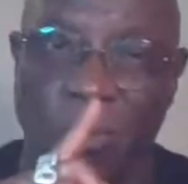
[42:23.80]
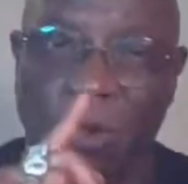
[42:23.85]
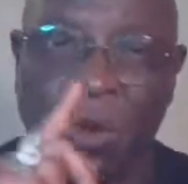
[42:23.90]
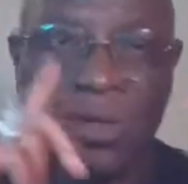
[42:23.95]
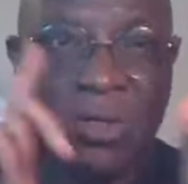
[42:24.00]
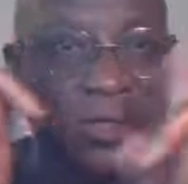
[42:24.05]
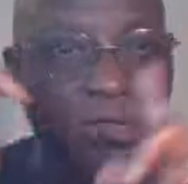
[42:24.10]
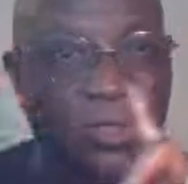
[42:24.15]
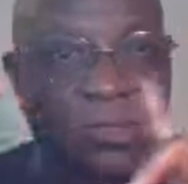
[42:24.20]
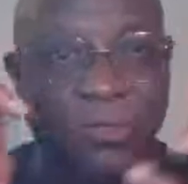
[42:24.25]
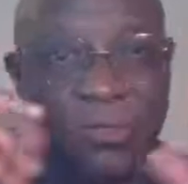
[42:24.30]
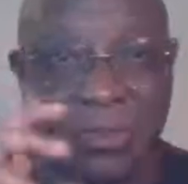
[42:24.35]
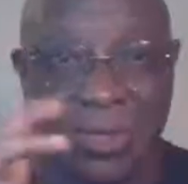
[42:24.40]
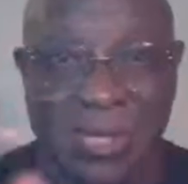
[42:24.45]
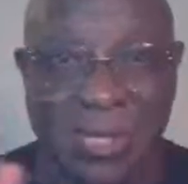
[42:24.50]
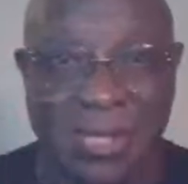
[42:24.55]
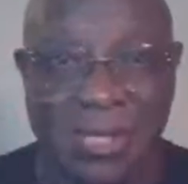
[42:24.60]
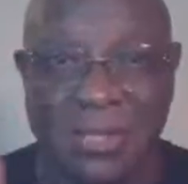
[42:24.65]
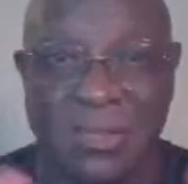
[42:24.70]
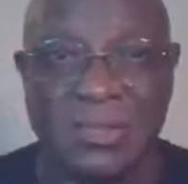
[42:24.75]
1 or 2
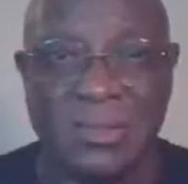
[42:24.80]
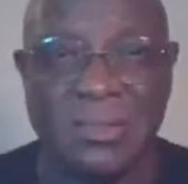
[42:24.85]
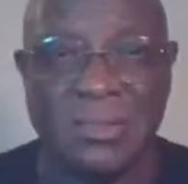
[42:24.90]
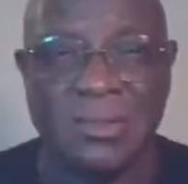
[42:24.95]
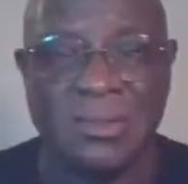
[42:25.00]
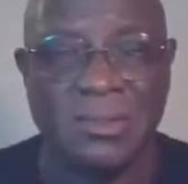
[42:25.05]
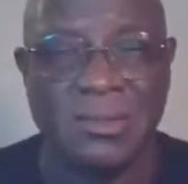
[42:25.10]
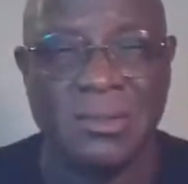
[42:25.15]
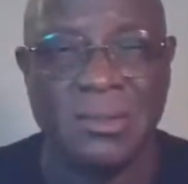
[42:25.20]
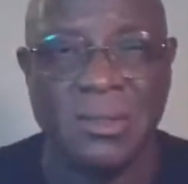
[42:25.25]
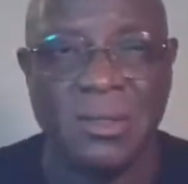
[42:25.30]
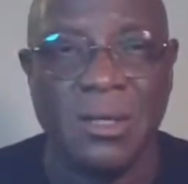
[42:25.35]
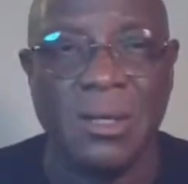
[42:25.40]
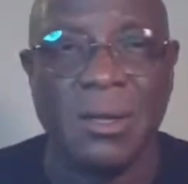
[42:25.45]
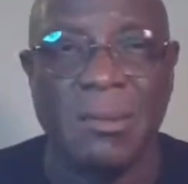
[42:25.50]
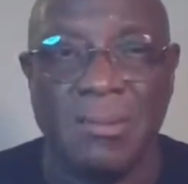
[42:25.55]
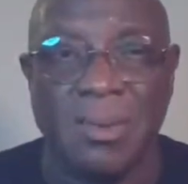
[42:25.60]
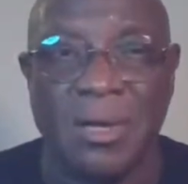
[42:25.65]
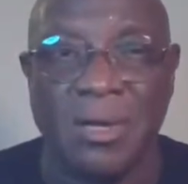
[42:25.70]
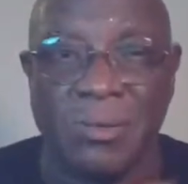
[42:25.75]
things,
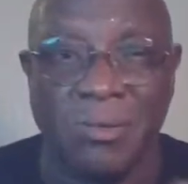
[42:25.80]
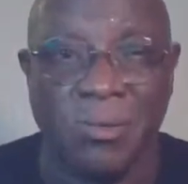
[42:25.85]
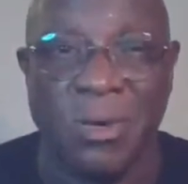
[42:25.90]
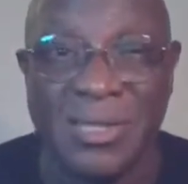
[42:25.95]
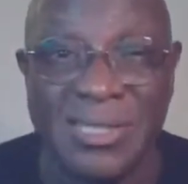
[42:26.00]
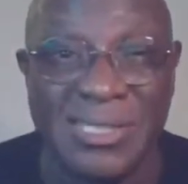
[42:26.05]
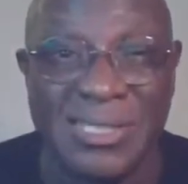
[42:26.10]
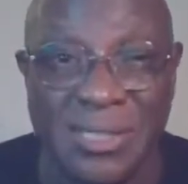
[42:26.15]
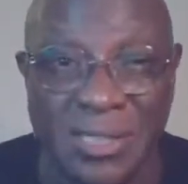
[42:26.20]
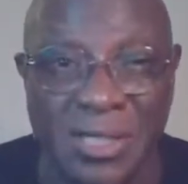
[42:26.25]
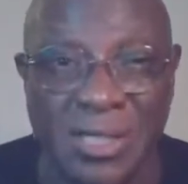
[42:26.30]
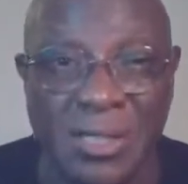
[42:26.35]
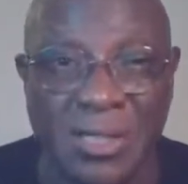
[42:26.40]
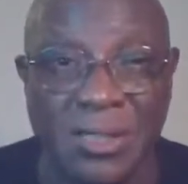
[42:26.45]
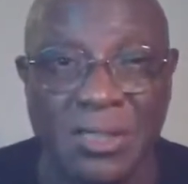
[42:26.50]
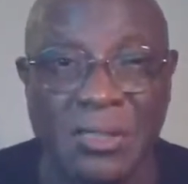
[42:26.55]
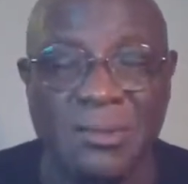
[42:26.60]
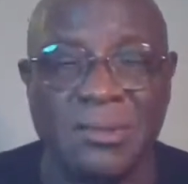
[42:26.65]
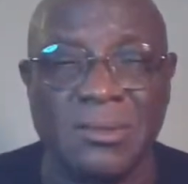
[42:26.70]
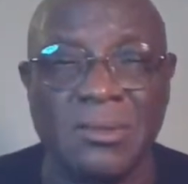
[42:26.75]
but it wasn't
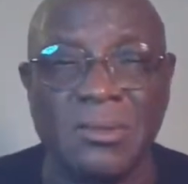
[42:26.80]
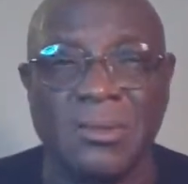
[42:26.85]
good